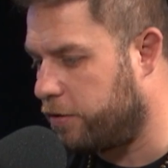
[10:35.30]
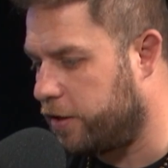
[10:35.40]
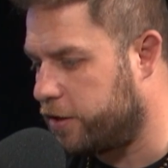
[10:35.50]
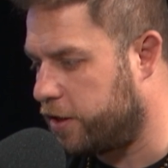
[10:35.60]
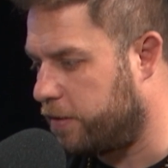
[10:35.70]
go to
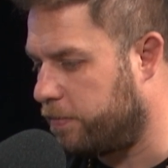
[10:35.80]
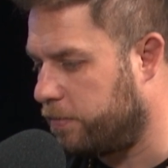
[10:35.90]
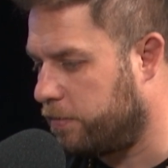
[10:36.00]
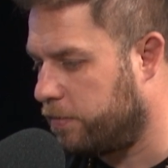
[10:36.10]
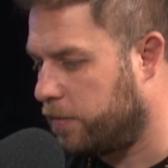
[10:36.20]
the
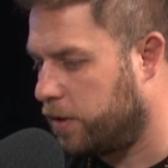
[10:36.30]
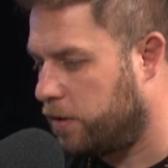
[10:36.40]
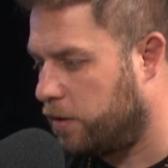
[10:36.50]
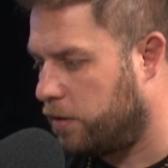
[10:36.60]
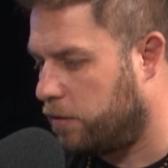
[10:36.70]
gym,
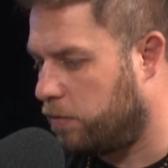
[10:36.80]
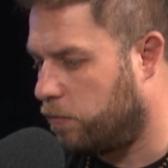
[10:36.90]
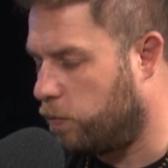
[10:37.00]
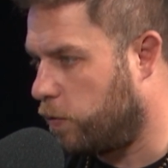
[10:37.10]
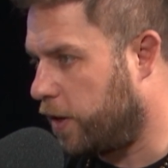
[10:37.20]

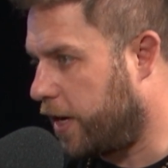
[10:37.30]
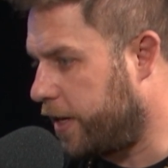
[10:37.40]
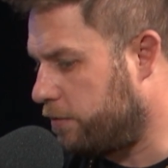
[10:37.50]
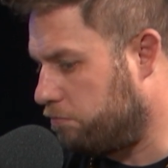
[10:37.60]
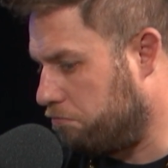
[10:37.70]
would
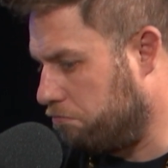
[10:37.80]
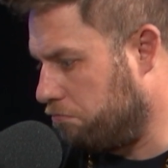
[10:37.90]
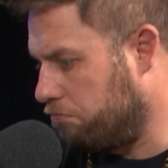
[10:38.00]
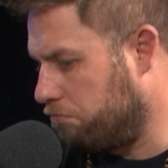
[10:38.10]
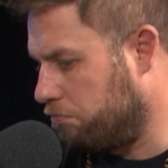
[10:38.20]
I
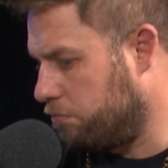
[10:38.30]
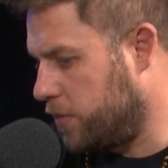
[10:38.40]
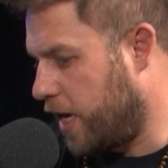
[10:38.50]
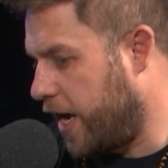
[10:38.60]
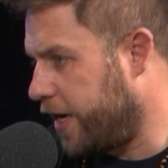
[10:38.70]

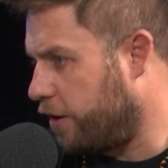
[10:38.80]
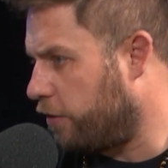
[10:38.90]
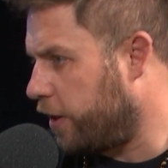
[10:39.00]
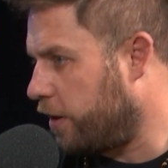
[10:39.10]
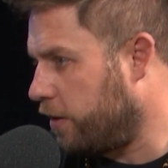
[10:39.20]
die
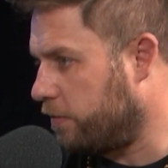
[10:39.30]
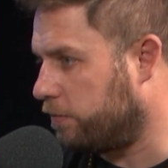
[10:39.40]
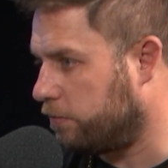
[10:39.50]
earlier?